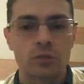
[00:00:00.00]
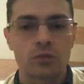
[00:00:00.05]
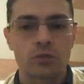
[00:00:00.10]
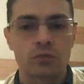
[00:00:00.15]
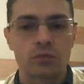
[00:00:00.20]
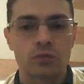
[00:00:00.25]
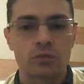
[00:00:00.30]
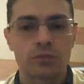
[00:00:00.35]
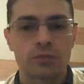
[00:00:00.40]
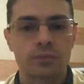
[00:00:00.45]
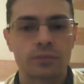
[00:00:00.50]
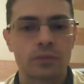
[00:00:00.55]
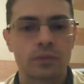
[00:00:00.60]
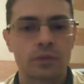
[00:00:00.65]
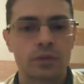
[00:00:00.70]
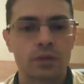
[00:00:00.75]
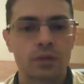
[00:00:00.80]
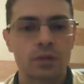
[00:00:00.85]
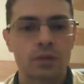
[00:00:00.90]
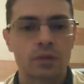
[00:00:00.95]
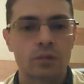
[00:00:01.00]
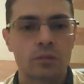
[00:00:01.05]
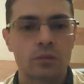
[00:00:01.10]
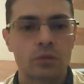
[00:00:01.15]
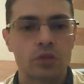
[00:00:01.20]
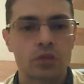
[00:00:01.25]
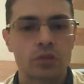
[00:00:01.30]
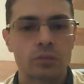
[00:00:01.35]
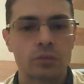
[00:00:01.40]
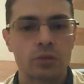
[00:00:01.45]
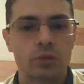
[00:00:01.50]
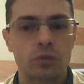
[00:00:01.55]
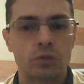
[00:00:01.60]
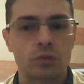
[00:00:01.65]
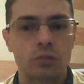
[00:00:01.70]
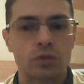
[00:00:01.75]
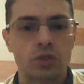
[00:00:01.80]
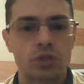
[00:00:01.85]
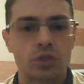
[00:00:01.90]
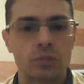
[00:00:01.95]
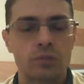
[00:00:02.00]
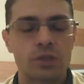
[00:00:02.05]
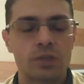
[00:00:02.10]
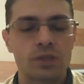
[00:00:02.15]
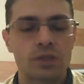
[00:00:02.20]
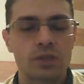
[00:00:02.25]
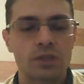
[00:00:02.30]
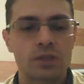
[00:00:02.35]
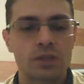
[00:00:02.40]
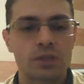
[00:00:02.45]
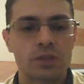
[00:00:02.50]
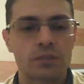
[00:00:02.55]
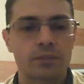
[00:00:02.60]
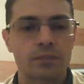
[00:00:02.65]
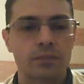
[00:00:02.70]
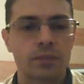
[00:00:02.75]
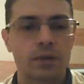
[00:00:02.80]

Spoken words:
move, bishop b2, bishop b6.